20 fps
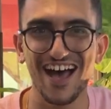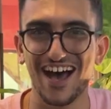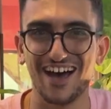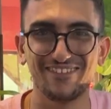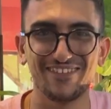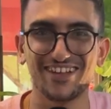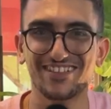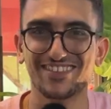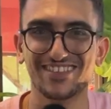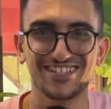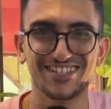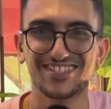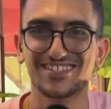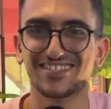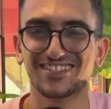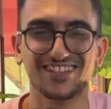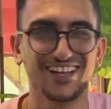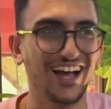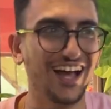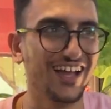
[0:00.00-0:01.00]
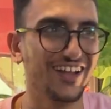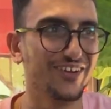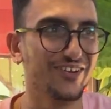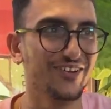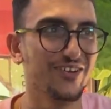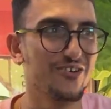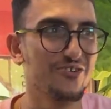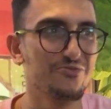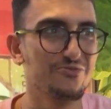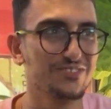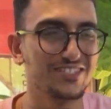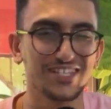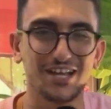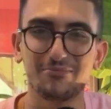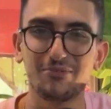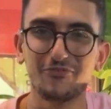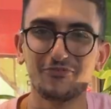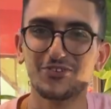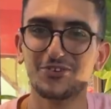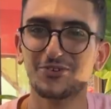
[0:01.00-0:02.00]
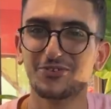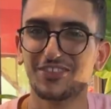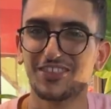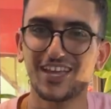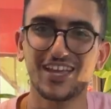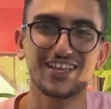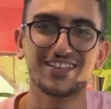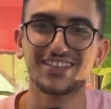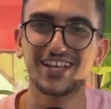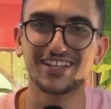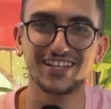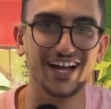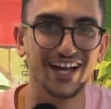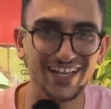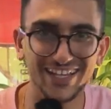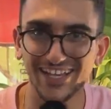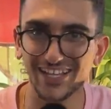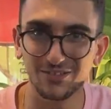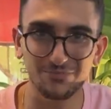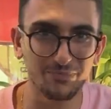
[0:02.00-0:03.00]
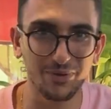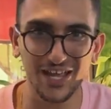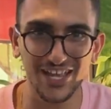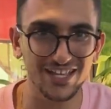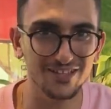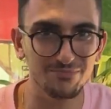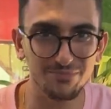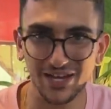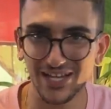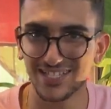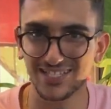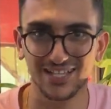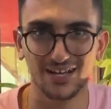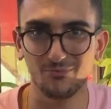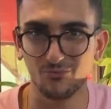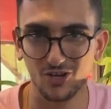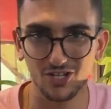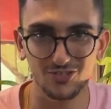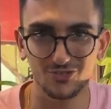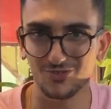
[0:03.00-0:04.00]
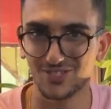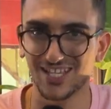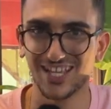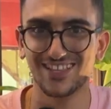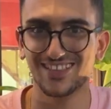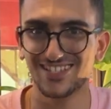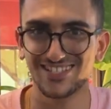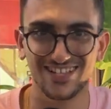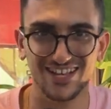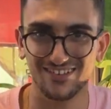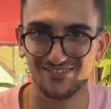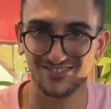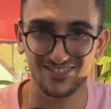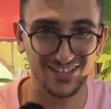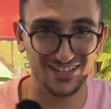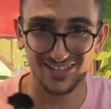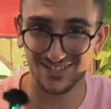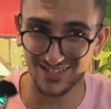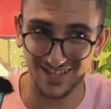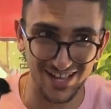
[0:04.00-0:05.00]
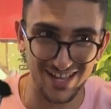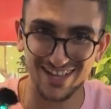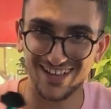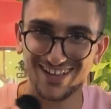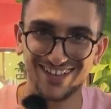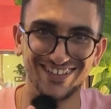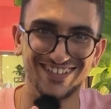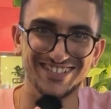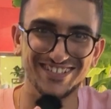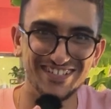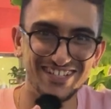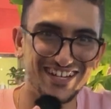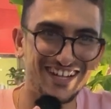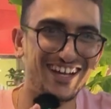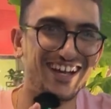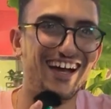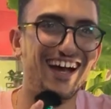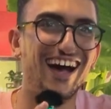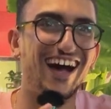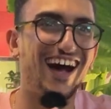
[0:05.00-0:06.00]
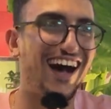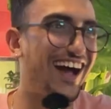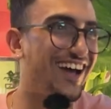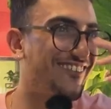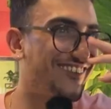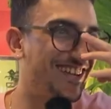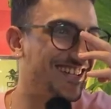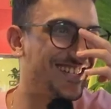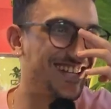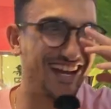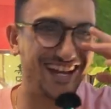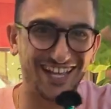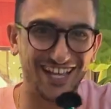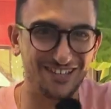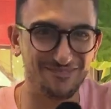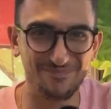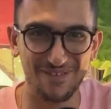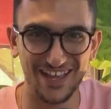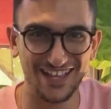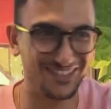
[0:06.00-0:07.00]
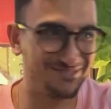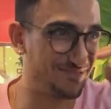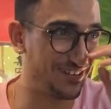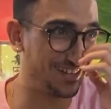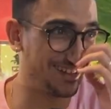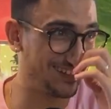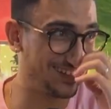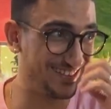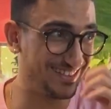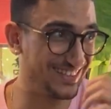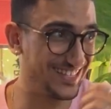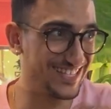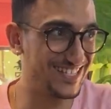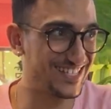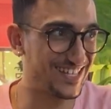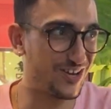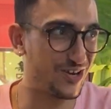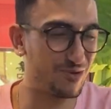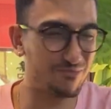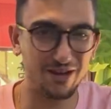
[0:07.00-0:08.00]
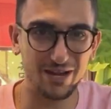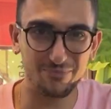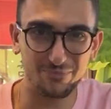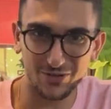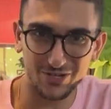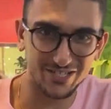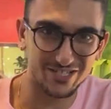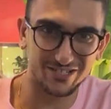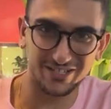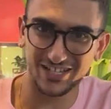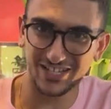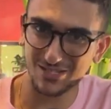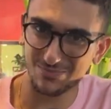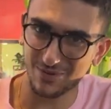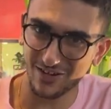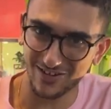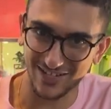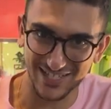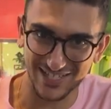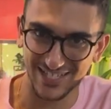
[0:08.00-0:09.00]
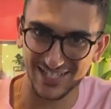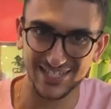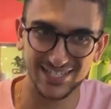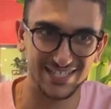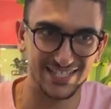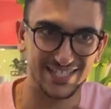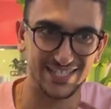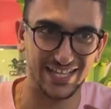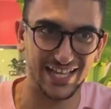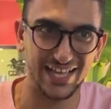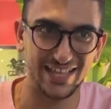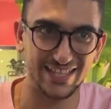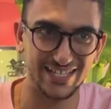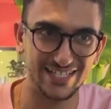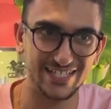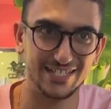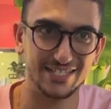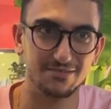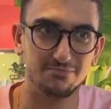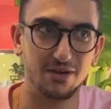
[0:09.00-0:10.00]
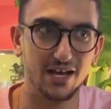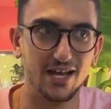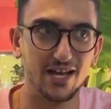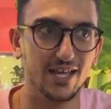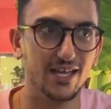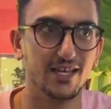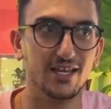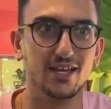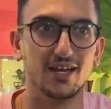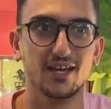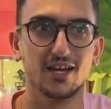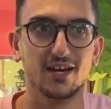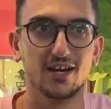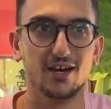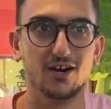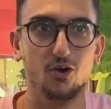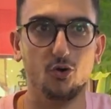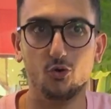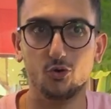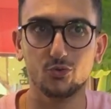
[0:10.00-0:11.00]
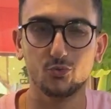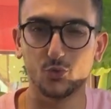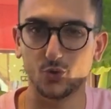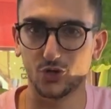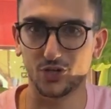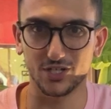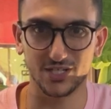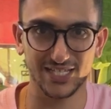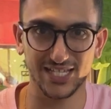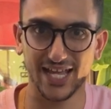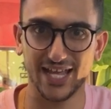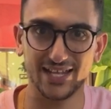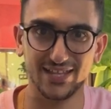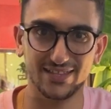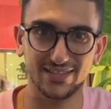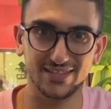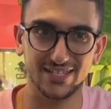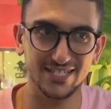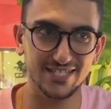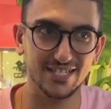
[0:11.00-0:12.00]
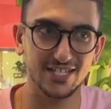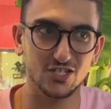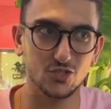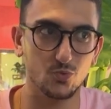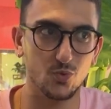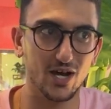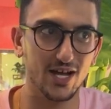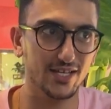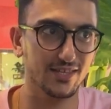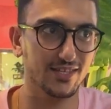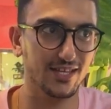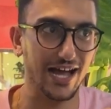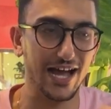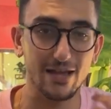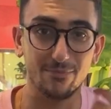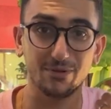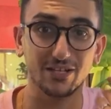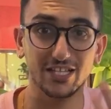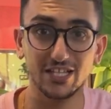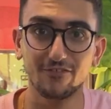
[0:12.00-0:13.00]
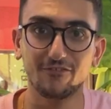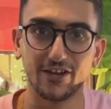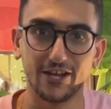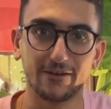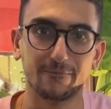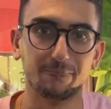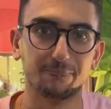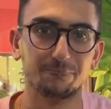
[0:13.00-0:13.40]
not this, I don't know, some of you think that I get paid by someone to say these kind of things. I wish I get paid, but these are my personal experiences. This is my own words and this is what I believe in.